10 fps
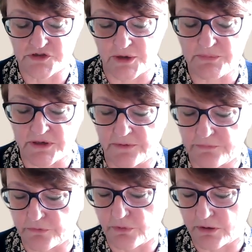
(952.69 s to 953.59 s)
championing
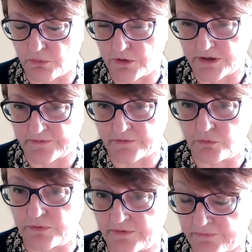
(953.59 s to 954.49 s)
through our work in
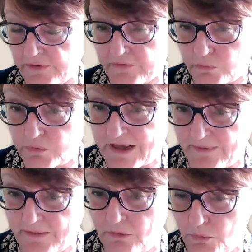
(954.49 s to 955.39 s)
school is, first of all,
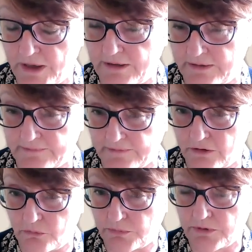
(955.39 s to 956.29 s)
get the awareness
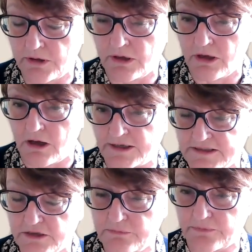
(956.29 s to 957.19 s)
up. I
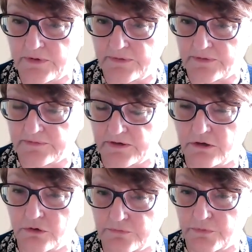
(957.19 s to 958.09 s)
don't think there's a
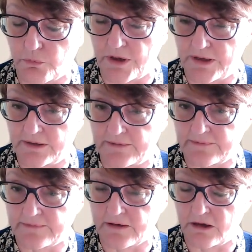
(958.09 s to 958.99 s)
lot of
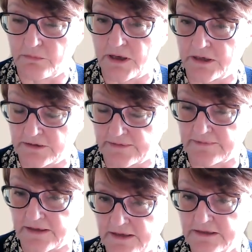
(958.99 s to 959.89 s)
awareness and
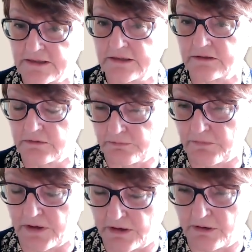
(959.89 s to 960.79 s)
understanding
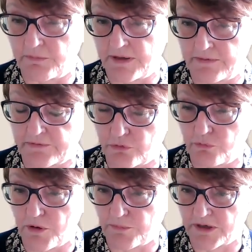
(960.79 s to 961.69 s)
in the school
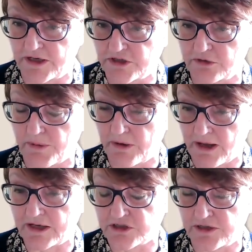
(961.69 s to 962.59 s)
population about
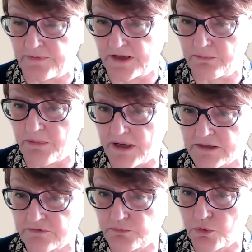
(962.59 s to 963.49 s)
actually the impact of